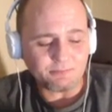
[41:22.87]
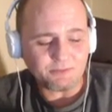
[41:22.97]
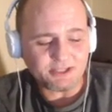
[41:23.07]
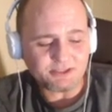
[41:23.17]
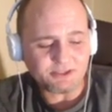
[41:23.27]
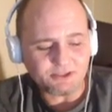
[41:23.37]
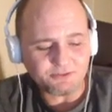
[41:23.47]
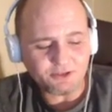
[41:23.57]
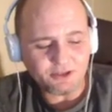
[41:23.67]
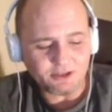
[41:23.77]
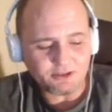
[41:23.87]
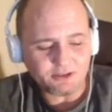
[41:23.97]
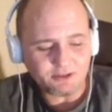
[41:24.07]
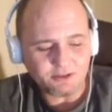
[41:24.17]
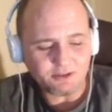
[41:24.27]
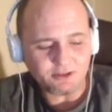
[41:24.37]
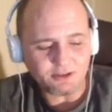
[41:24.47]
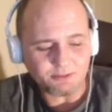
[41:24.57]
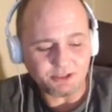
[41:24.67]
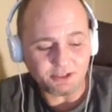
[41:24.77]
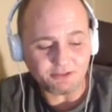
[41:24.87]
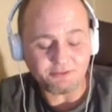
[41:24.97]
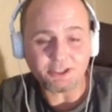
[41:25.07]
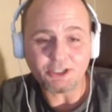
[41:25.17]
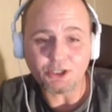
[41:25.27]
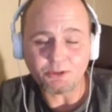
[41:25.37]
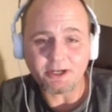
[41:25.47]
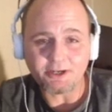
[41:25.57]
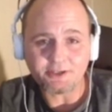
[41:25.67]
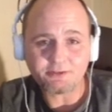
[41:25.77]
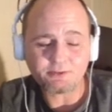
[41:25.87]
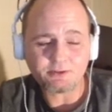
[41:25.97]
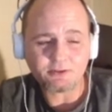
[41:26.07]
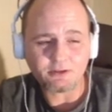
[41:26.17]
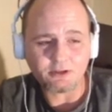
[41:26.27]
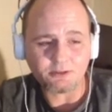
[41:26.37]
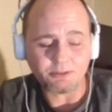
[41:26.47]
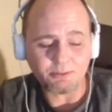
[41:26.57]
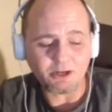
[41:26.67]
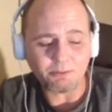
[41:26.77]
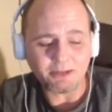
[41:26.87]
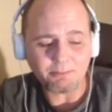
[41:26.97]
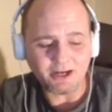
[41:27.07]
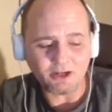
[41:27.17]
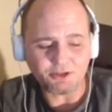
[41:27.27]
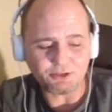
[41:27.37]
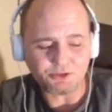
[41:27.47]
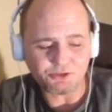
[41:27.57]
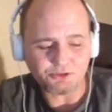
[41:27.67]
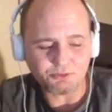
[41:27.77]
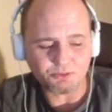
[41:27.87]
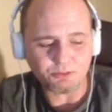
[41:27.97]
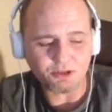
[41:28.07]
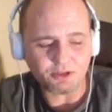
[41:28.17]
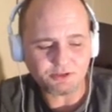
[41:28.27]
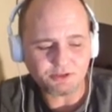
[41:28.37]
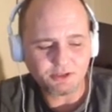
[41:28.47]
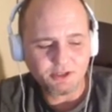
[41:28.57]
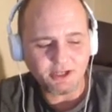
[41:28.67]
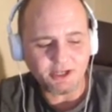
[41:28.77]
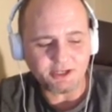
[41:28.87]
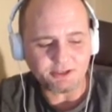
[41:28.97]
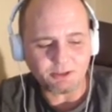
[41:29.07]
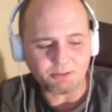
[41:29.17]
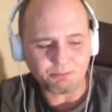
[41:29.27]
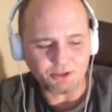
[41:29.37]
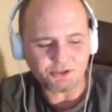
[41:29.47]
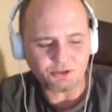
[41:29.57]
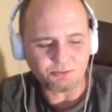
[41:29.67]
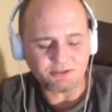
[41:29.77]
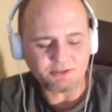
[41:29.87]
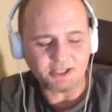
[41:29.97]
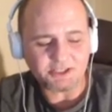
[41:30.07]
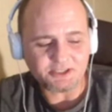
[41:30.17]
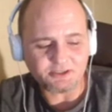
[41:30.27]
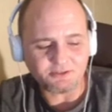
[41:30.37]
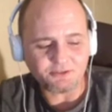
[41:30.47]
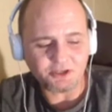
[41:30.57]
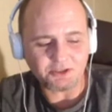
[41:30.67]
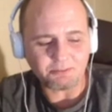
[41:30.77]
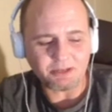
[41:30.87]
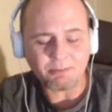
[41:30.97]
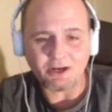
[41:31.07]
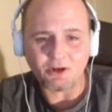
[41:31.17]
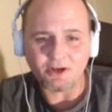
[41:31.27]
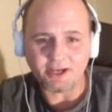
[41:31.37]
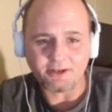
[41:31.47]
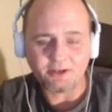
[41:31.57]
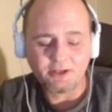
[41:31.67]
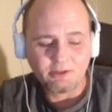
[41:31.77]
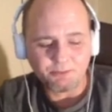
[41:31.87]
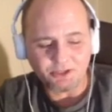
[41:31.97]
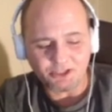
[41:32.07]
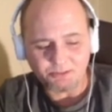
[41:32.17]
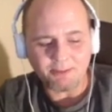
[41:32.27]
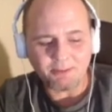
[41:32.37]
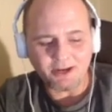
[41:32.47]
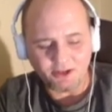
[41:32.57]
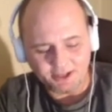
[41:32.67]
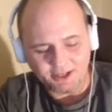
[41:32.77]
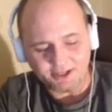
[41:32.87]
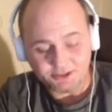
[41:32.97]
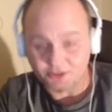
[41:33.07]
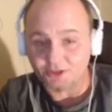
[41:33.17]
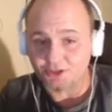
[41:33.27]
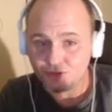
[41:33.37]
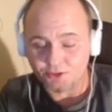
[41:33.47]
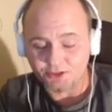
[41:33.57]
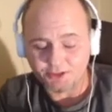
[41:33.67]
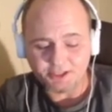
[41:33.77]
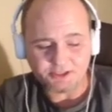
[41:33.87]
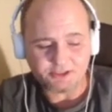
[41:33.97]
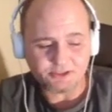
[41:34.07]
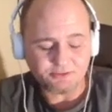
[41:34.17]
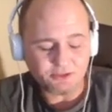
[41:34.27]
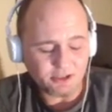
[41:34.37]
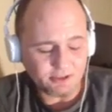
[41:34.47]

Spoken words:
Essence of Thought did a video about it, about Matt Powell and those remarks, and personal beef the Essence of Thought and Matt Powell had, because Matt Powell had started trolling Essence of Thought.